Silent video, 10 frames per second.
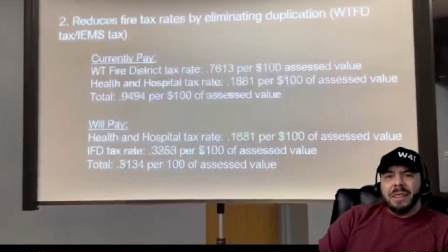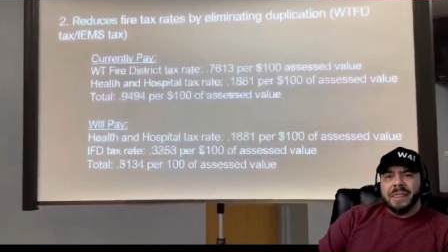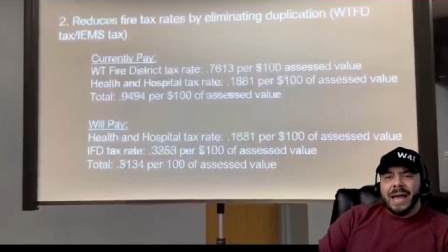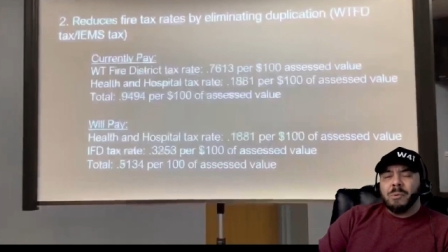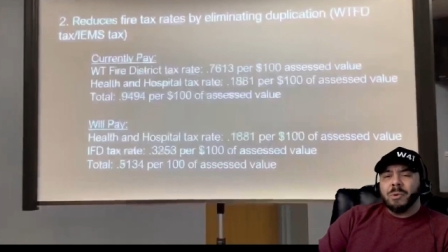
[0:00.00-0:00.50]

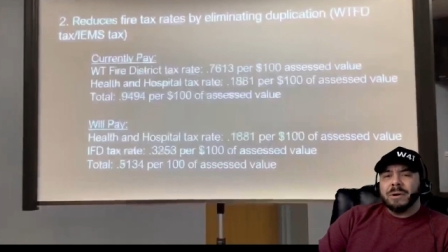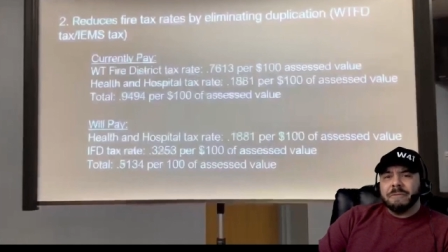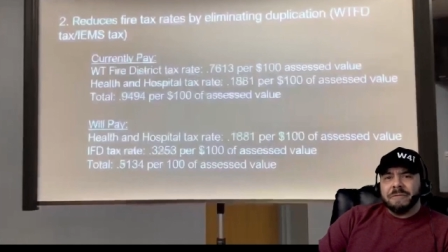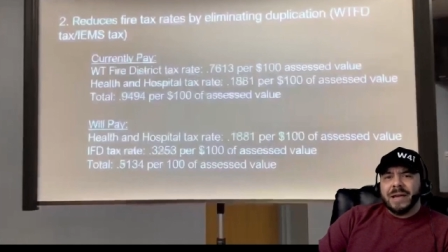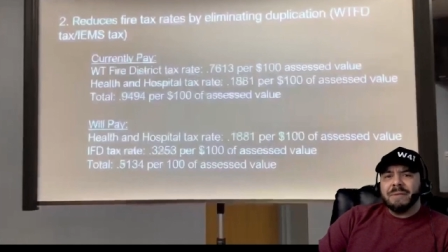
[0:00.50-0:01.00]
that were in
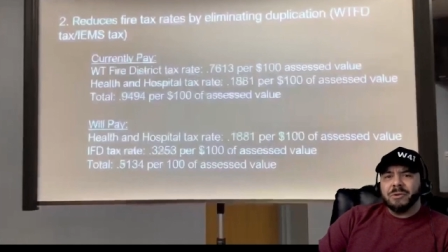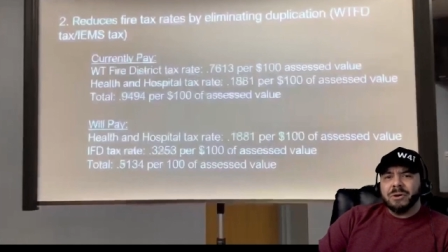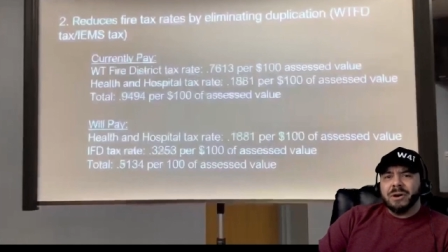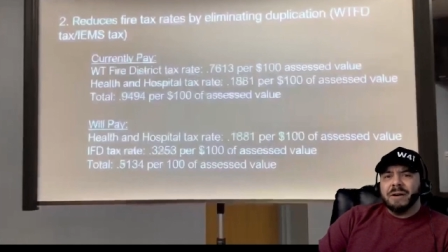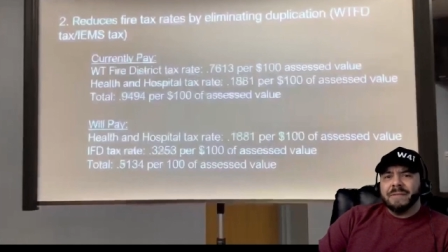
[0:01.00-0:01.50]

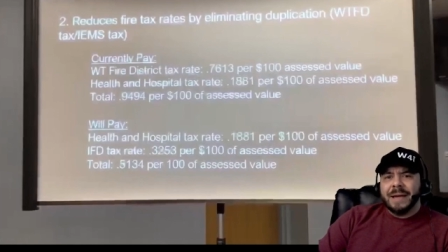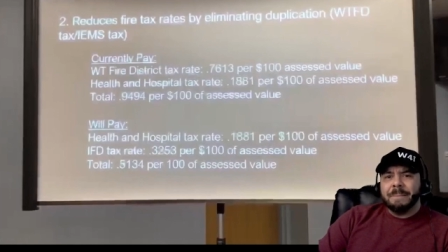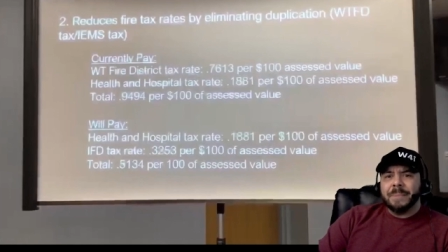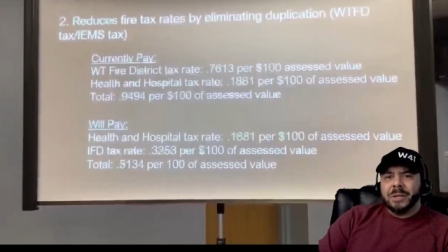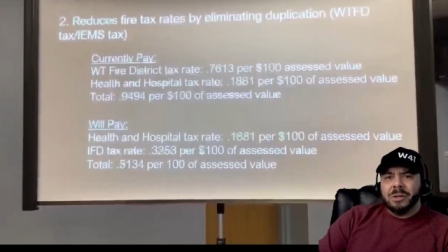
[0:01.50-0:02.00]
favor of
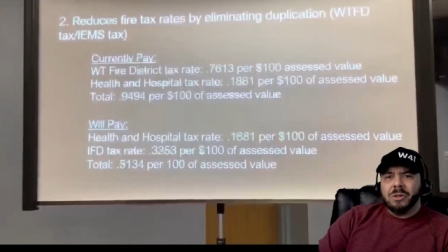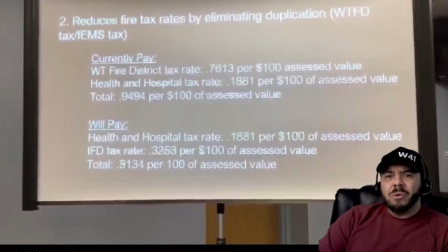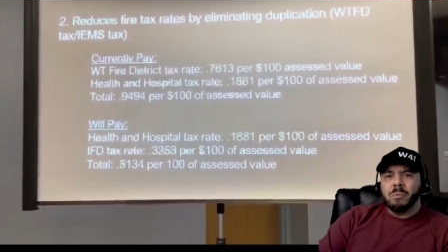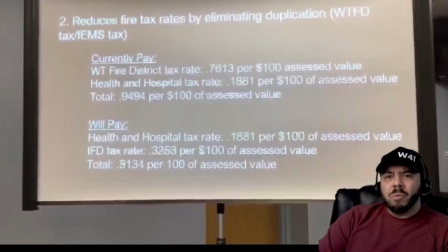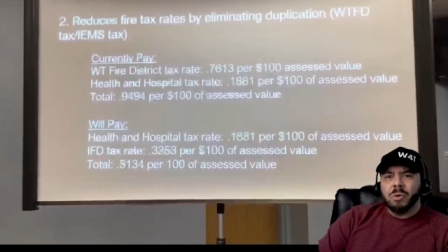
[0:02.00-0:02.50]
that bill
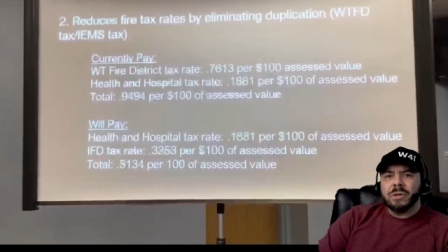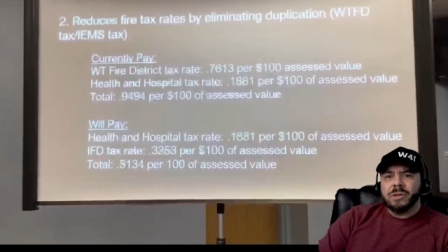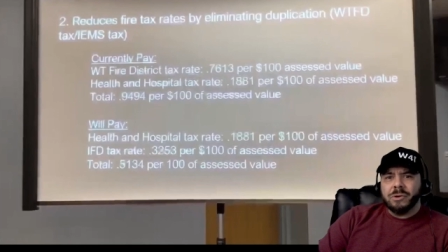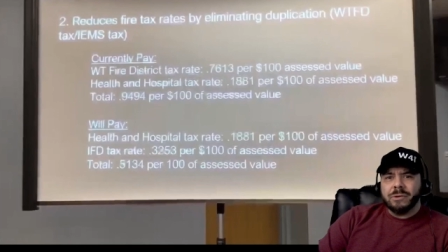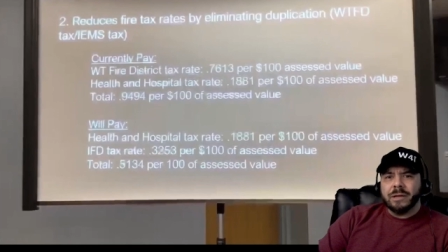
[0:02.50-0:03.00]
were the
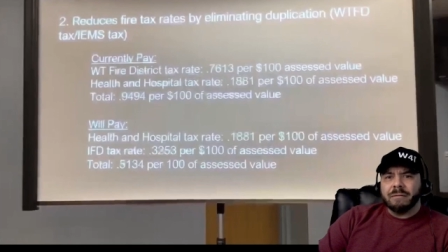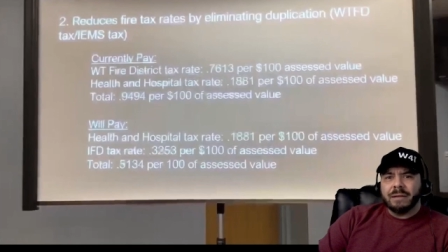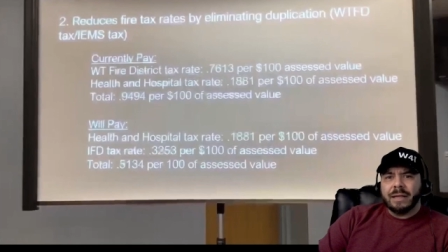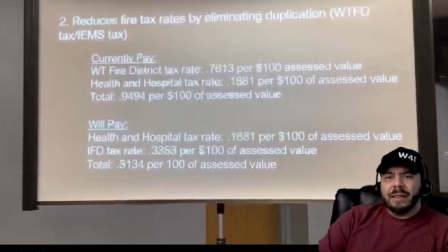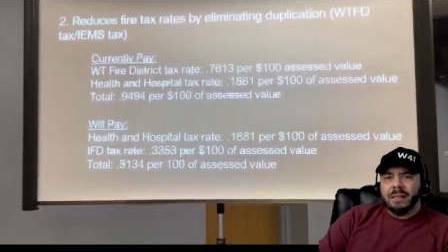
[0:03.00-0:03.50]
unions,